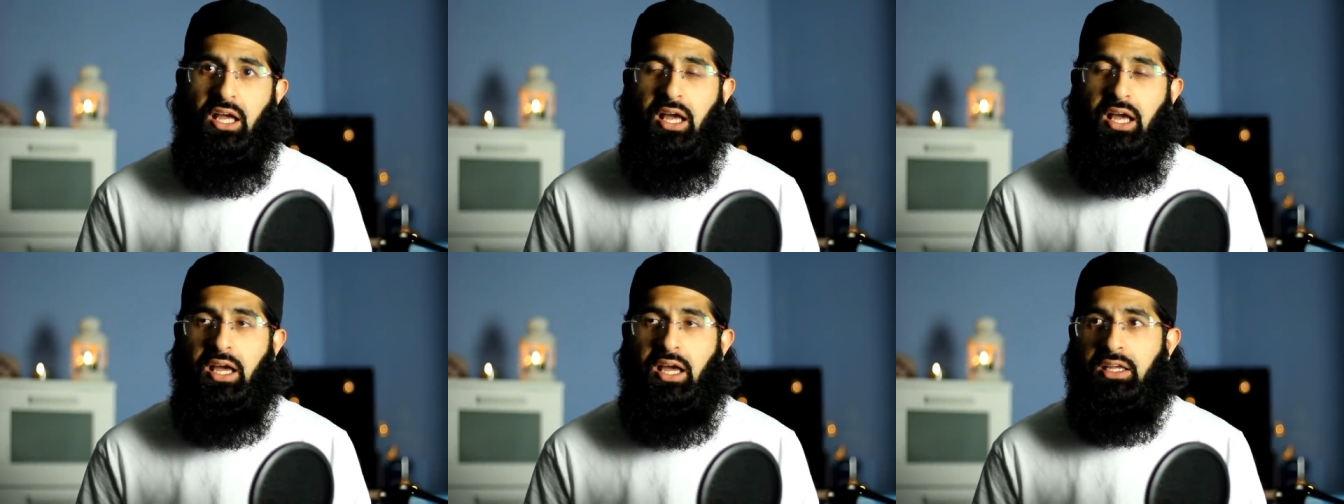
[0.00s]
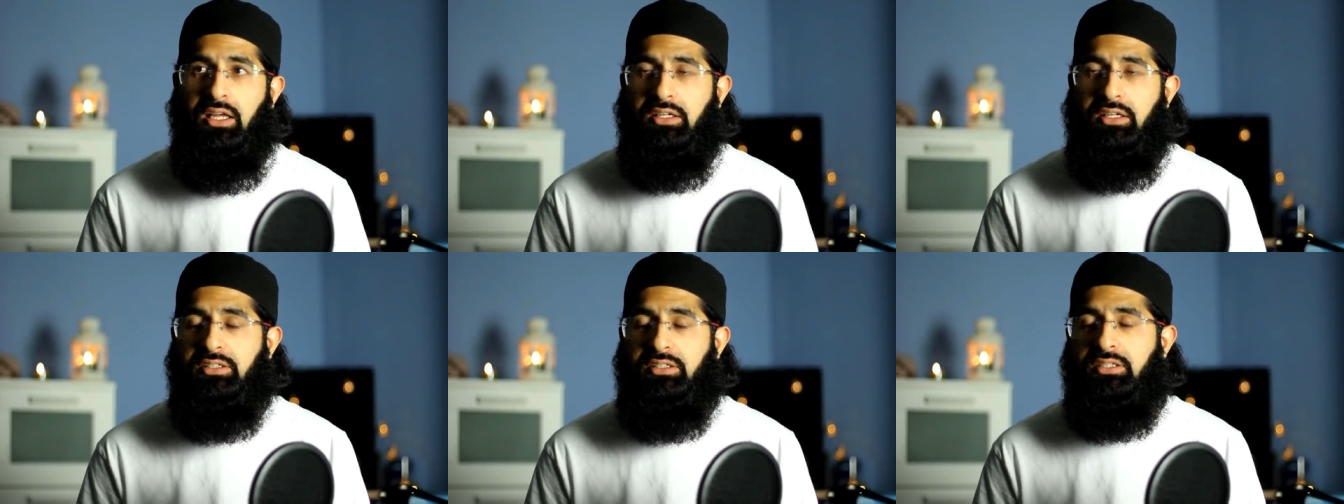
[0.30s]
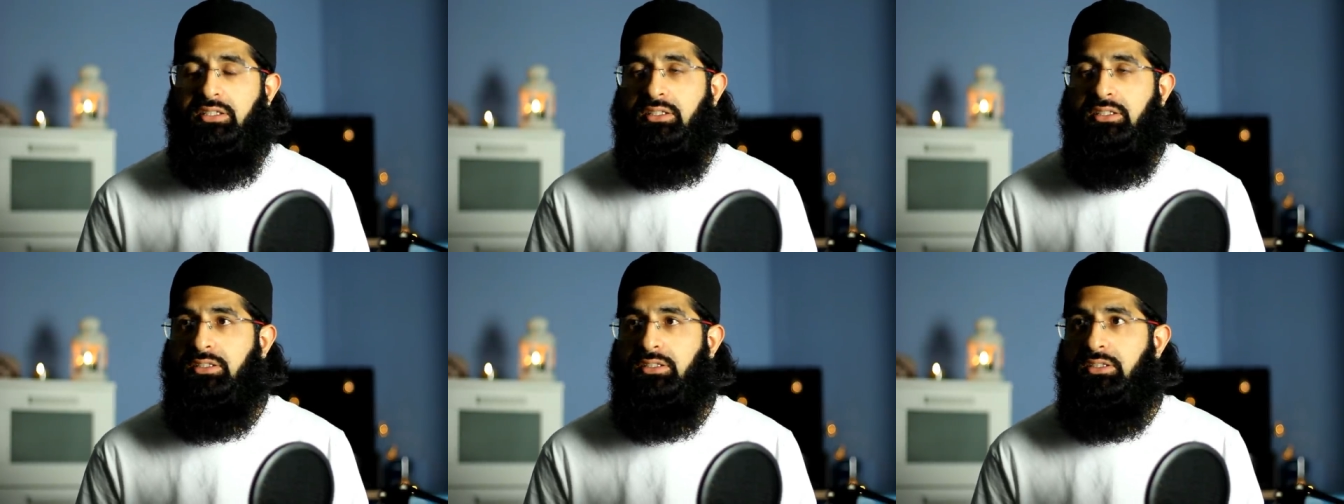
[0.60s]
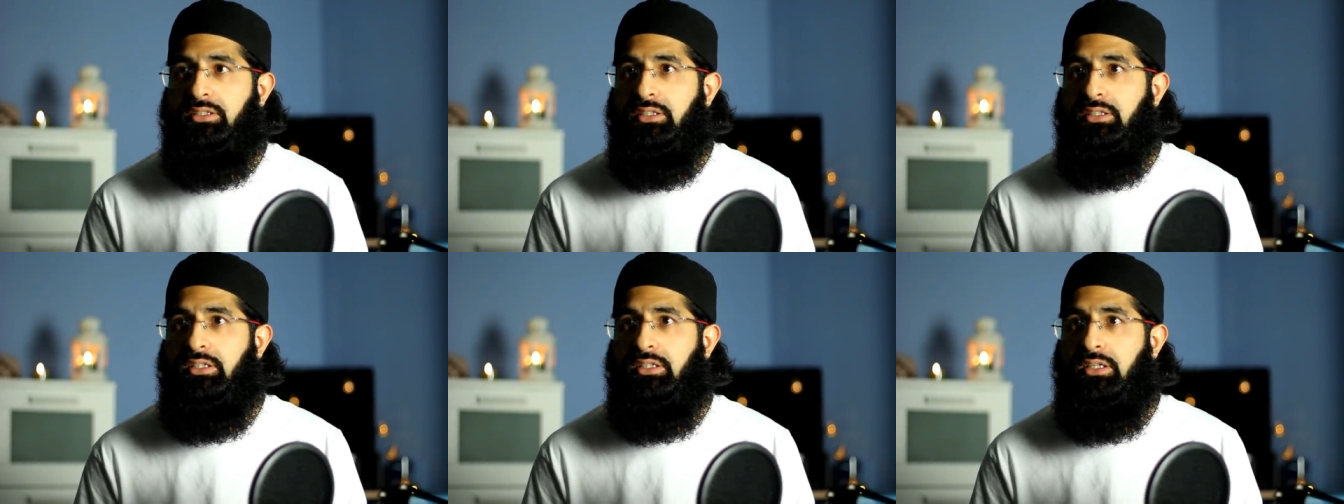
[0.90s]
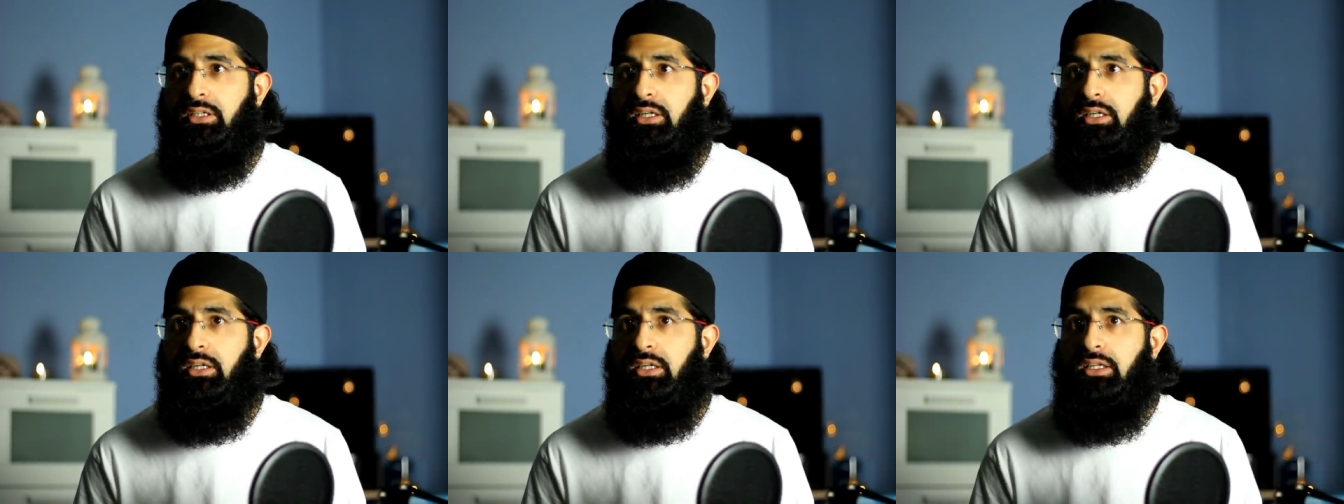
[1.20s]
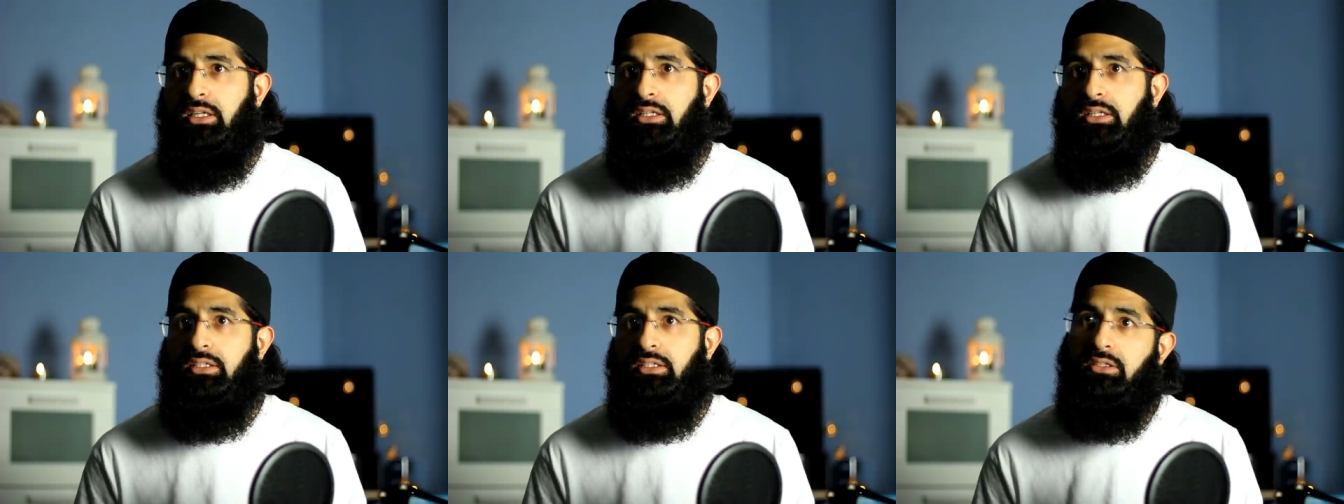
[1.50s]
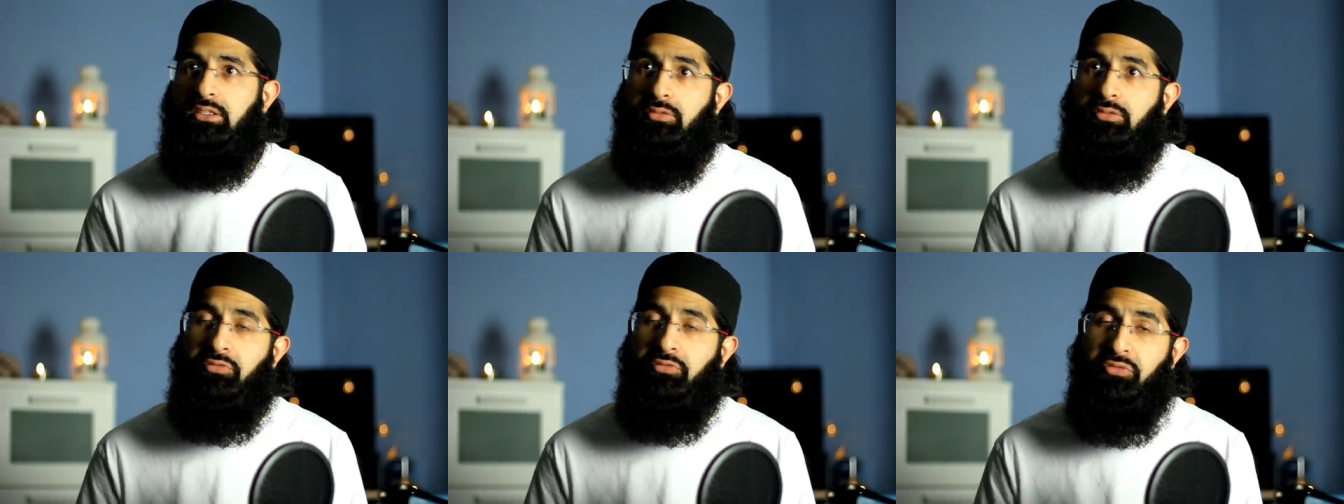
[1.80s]
and
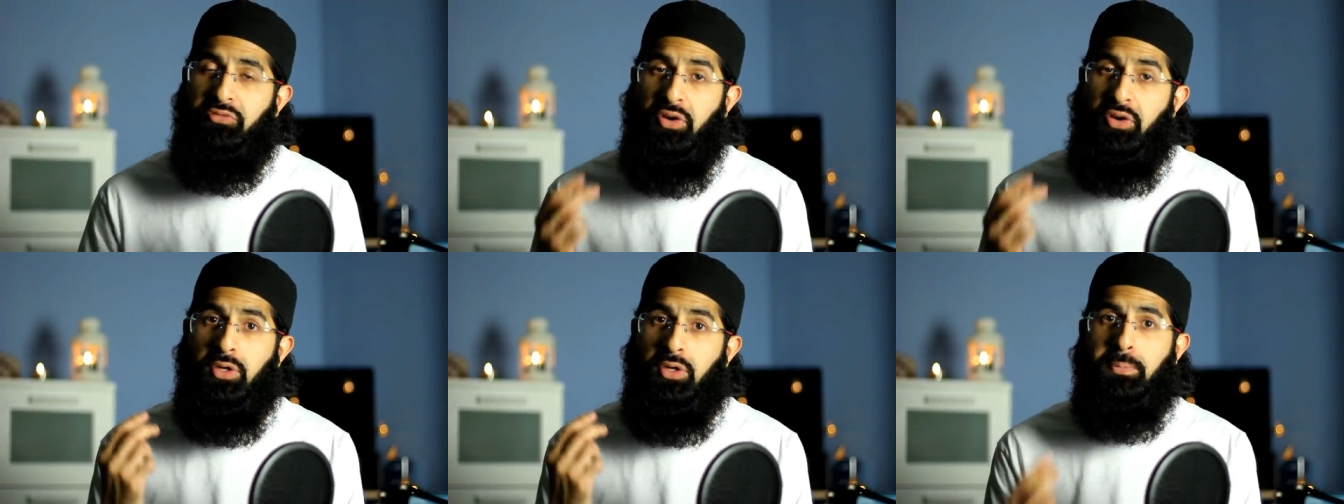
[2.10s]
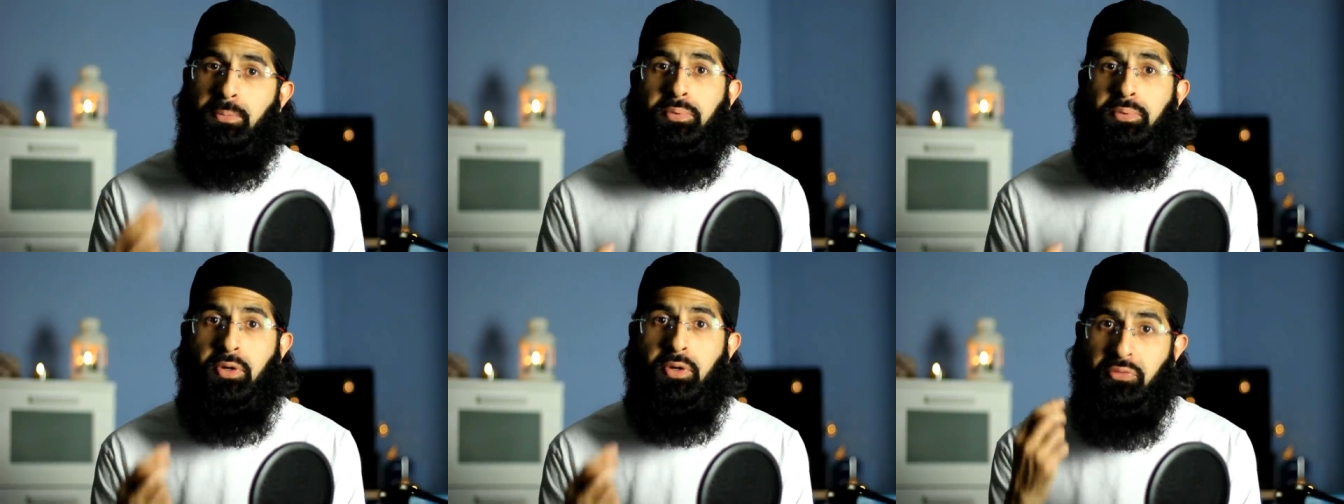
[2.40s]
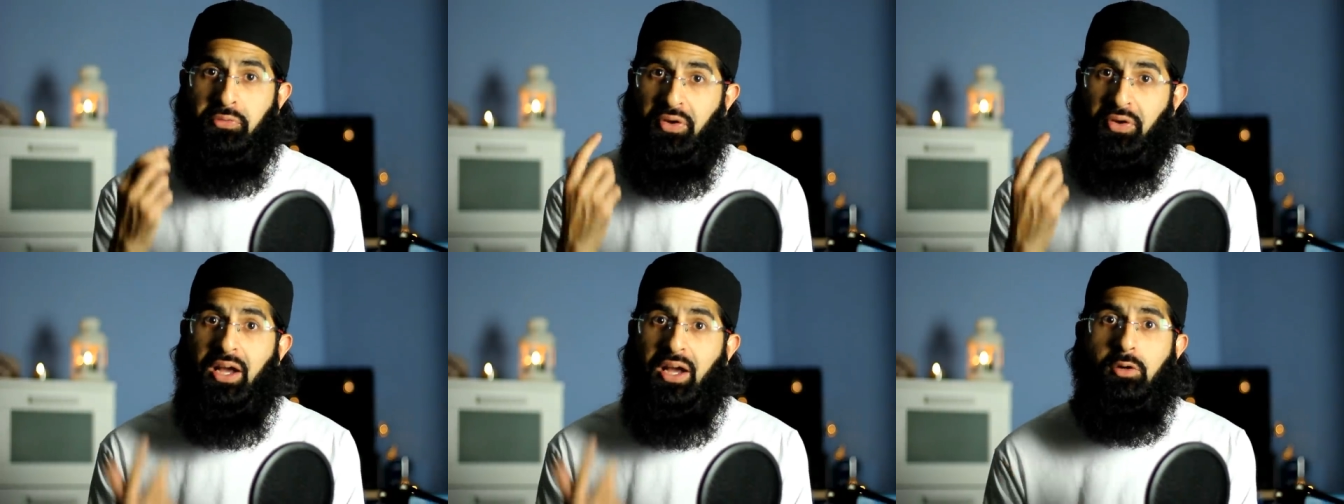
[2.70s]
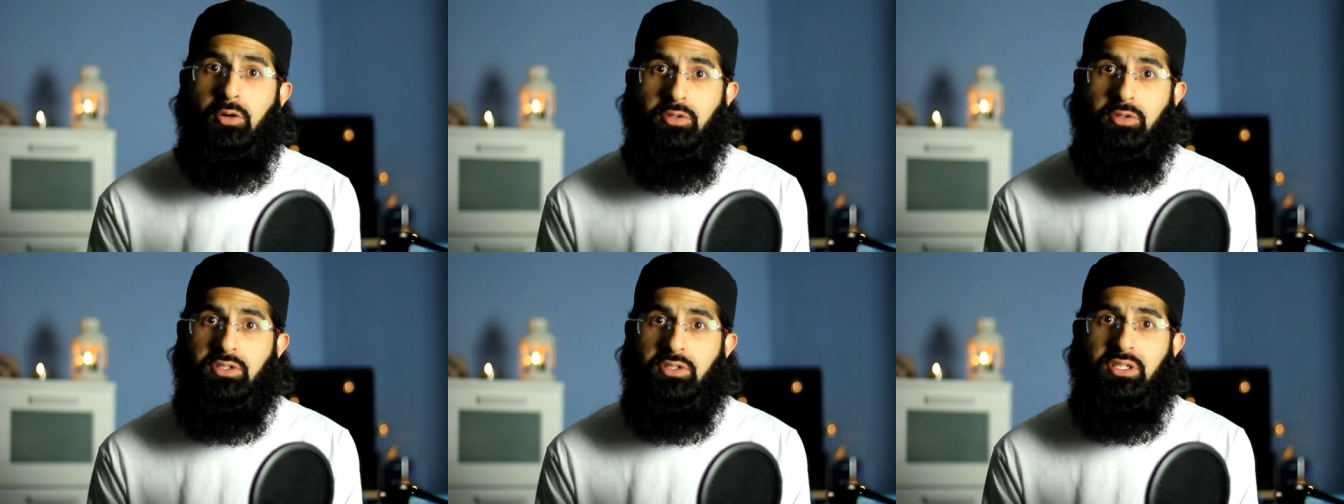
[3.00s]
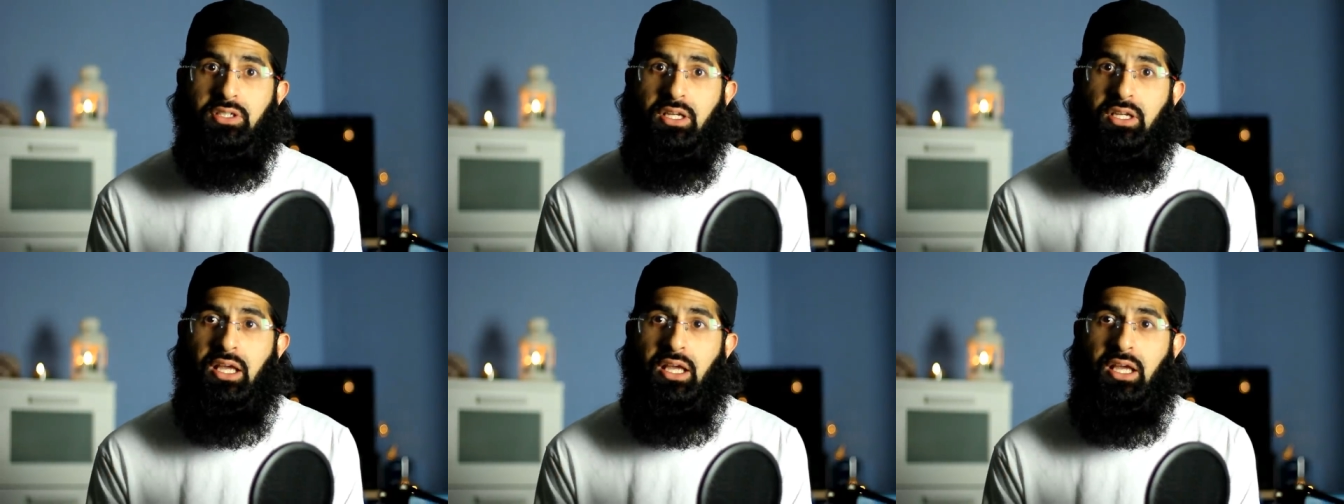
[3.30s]
it's very profound,